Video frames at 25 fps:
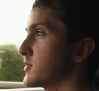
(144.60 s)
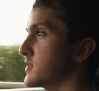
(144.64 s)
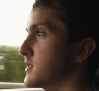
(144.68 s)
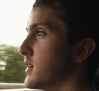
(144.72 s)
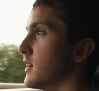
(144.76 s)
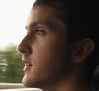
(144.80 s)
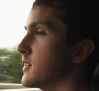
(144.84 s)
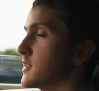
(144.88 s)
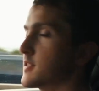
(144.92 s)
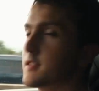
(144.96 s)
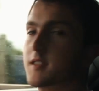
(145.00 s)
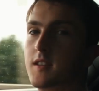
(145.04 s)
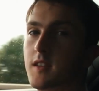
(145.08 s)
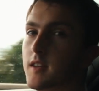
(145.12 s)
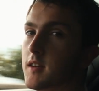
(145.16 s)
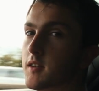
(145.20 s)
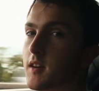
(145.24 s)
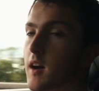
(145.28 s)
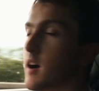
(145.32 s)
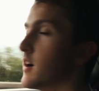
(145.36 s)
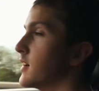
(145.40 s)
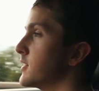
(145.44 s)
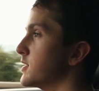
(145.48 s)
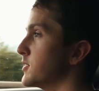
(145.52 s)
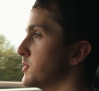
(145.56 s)
nicely at
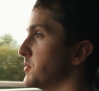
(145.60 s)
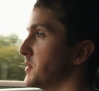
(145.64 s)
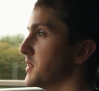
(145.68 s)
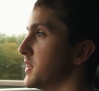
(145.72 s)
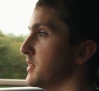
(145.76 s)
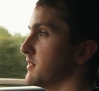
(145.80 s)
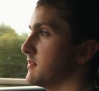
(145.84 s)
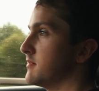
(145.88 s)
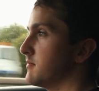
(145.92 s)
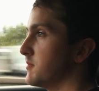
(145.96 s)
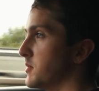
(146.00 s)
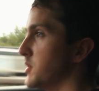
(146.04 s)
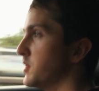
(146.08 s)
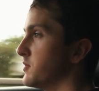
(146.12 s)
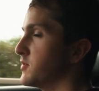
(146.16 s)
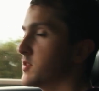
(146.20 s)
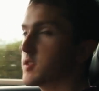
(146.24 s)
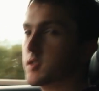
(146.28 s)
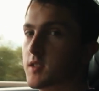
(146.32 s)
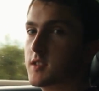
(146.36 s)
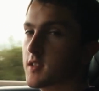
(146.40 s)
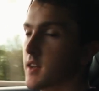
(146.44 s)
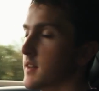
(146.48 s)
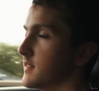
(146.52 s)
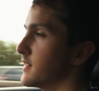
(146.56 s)
idle when you've
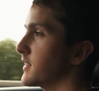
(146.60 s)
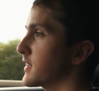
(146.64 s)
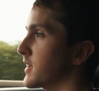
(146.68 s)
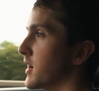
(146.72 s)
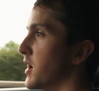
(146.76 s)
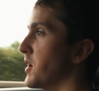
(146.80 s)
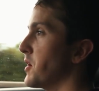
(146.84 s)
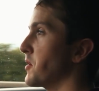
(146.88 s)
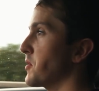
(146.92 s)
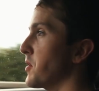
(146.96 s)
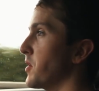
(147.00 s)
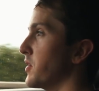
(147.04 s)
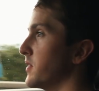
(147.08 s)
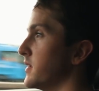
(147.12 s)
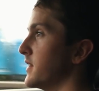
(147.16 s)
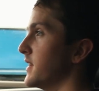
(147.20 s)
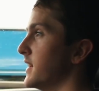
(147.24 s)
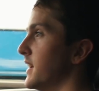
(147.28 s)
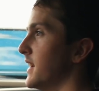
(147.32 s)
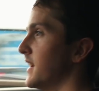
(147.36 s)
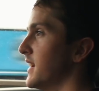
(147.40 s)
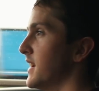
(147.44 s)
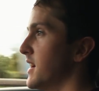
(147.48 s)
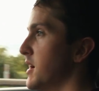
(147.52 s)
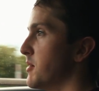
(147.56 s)
just turned the car
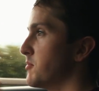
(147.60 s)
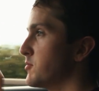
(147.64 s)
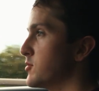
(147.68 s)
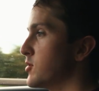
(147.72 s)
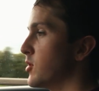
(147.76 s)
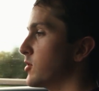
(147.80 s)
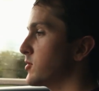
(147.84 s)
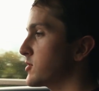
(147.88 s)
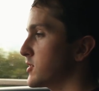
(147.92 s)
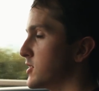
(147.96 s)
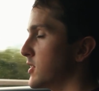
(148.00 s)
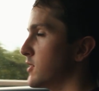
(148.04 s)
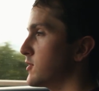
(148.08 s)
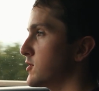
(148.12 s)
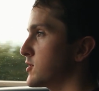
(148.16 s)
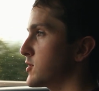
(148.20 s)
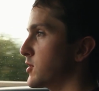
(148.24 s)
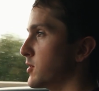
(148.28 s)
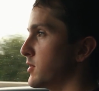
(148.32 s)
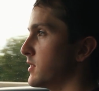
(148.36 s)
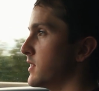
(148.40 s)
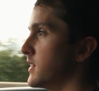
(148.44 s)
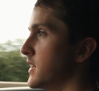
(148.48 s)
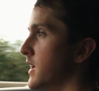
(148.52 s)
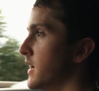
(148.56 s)
on. Not so
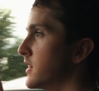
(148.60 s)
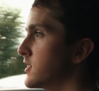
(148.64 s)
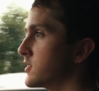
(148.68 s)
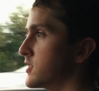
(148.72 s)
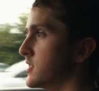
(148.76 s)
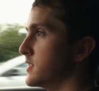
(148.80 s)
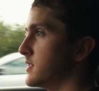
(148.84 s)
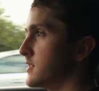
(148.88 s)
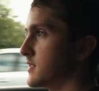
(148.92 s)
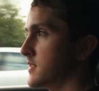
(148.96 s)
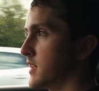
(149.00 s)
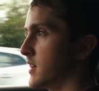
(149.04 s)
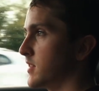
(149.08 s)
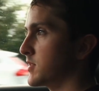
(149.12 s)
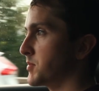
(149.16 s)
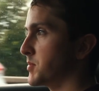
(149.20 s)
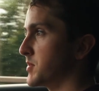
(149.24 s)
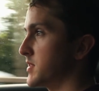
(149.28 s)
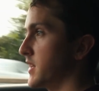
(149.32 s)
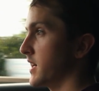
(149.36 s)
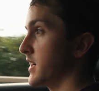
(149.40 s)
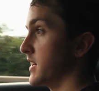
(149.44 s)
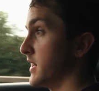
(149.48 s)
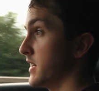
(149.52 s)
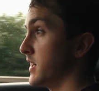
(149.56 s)
sure the engine sounds
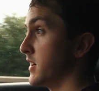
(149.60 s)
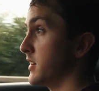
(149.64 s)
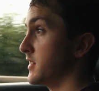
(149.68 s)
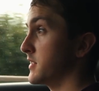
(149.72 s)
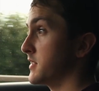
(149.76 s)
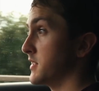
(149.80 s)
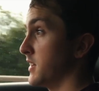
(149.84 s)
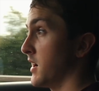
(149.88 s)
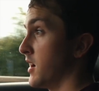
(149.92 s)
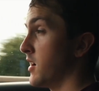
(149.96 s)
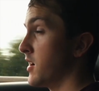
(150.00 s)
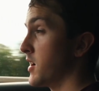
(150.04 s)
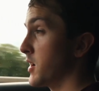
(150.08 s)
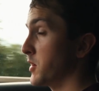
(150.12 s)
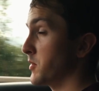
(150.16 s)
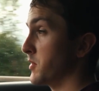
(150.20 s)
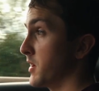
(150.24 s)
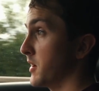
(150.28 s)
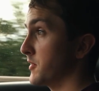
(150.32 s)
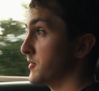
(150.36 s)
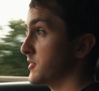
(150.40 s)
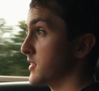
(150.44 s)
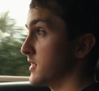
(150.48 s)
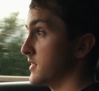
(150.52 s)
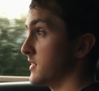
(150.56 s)
particularly nice at high
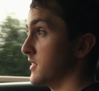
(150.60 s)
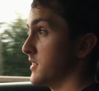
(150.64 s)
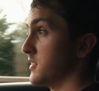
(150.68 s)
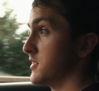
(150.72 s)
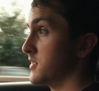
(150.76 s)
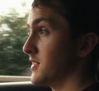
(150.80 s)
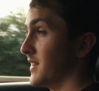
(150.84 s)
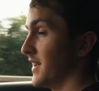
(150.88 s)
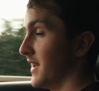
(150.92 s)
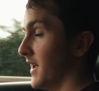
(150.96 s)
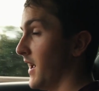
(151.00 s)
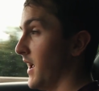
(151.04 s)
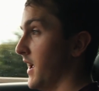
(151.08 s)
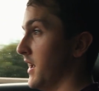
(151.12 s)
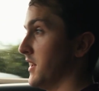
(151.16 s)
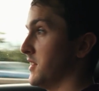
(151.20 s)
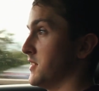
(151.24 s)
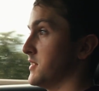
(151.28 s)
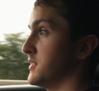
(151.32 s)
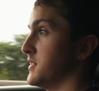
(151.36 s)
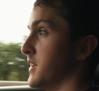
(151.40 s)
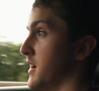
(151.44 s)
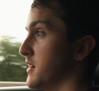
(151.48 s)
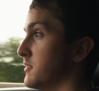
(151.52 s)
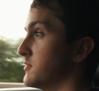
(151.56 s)
revs because it
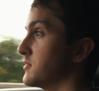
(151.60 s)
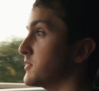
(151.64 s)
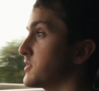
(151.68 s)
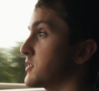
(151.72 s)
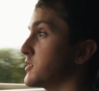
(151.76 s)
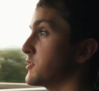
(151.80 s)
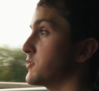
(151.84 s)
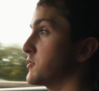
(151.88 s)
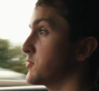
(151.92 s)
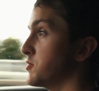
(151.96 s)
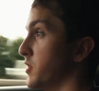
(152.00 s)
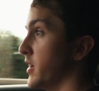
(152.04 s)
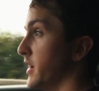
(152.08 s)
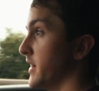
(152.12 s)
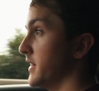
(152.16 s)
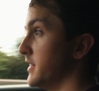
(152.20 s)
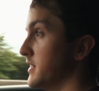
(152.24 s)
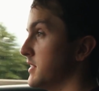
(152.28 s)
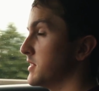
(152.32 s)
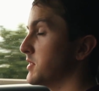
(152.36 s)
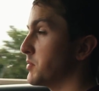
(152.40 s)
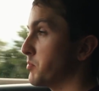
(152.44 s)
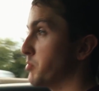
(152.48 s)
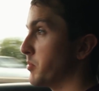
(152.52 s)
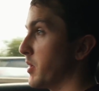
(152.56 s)
sounds
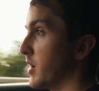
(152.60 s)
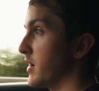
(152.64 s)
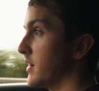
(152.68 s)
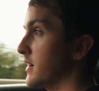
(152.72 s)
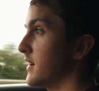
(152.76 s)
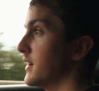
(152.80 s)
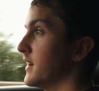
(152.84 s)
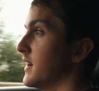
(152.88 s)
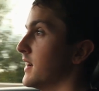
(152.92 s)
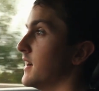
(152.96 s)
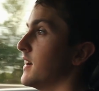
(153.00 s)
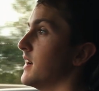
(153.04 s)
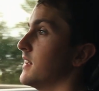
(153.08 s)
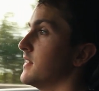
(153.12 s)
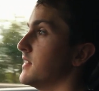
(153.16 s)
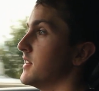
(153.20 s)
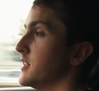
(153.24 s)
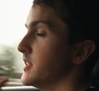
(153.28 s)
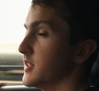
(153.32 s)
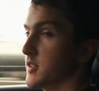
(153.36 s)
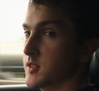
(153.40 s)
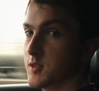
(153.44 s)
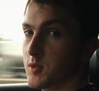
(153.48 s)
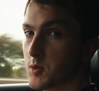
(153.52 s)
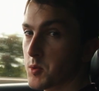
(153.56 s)
strained, but the
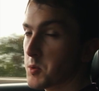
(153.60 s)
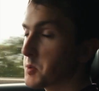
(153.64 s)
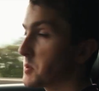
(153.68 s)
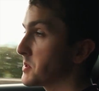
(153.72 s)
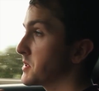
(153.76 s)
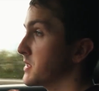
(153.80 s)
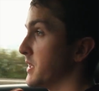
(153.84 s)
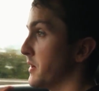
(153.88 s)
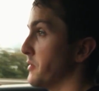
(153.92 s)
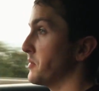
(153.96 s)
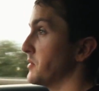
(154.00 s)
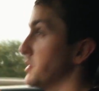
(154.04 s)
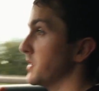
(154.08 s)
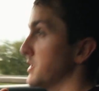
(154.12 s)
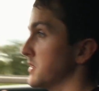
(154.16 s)
exhaust definitely